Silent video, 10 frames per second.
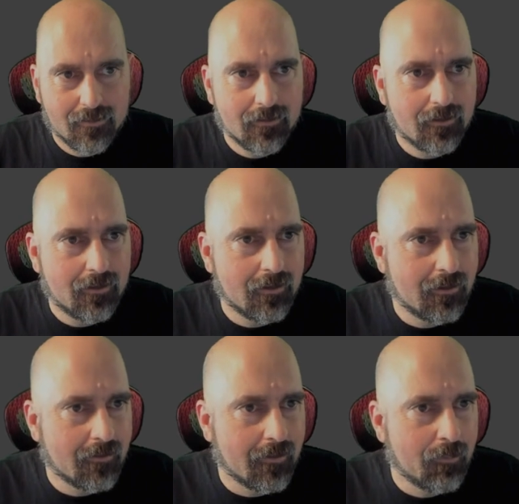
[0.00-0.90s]

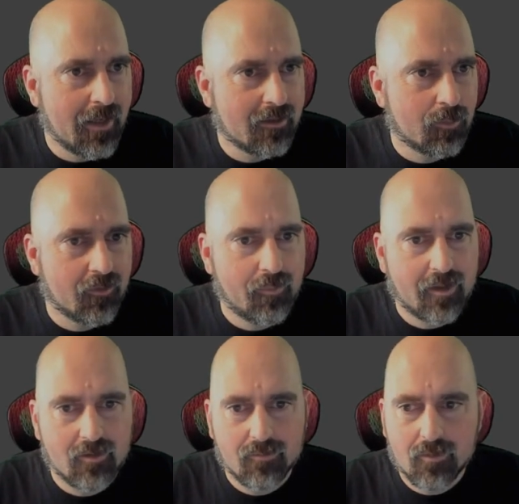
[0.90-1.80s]
Alright, back to
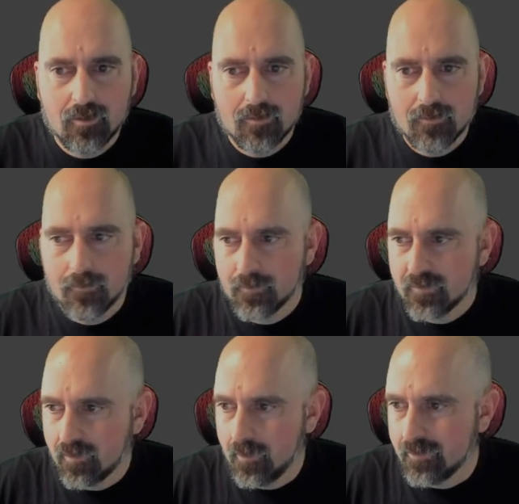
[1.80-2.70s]
perspective view.
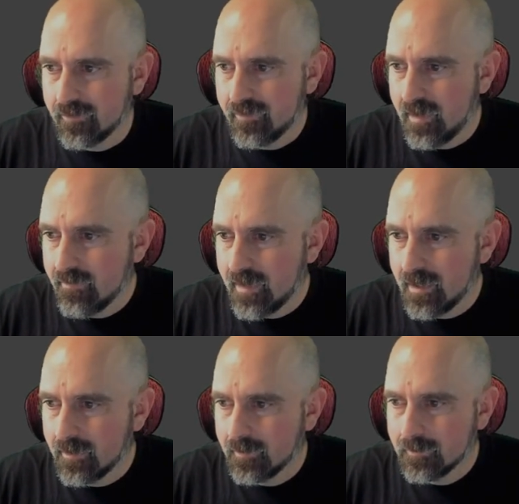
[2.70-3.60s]
Go ahead and save that.